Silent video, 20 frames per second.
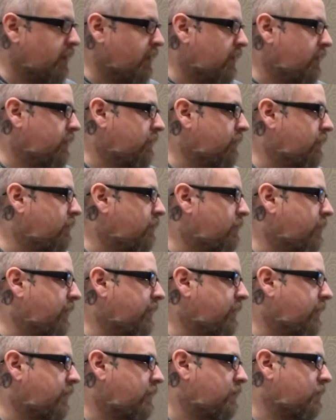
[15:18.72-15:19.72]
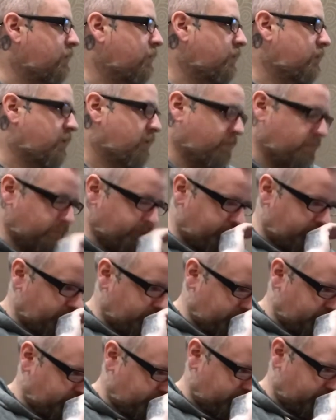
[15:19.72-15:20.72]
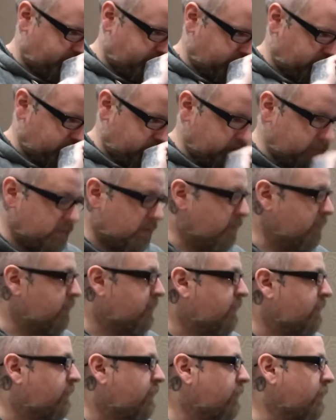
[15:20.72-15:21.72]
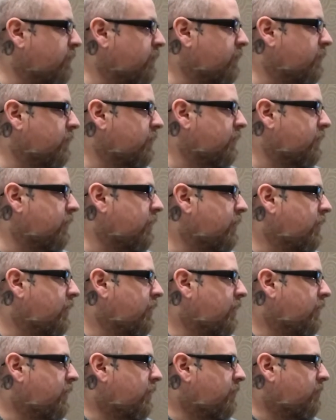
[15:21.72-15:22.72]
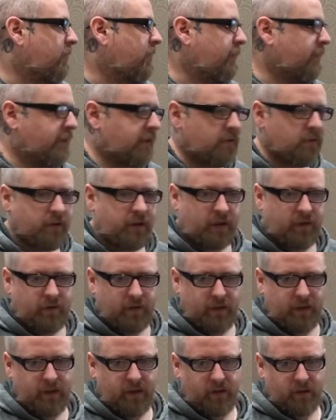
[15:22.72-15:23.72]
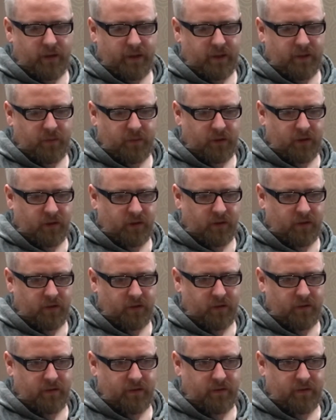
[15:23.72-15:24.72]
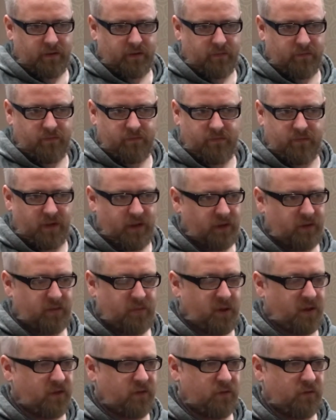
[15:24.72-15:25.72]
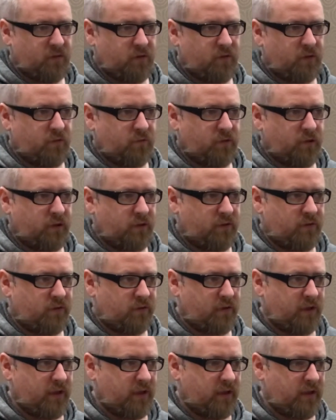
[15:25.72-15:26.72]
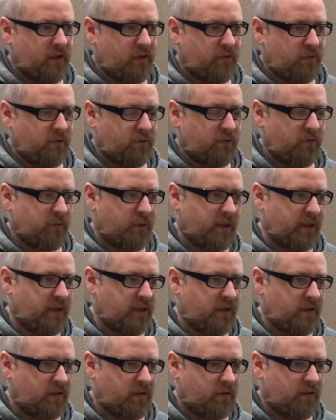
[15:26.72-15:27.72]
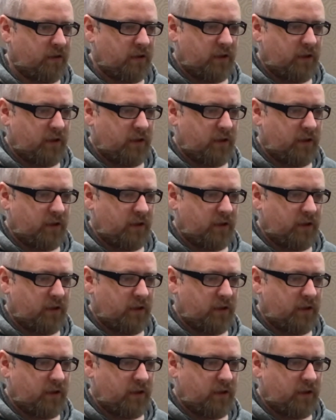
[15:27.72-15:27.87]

so I don't mind that too much. But the front one, maybe they don't give you leader lines because they expect you to just run it straight in through the body or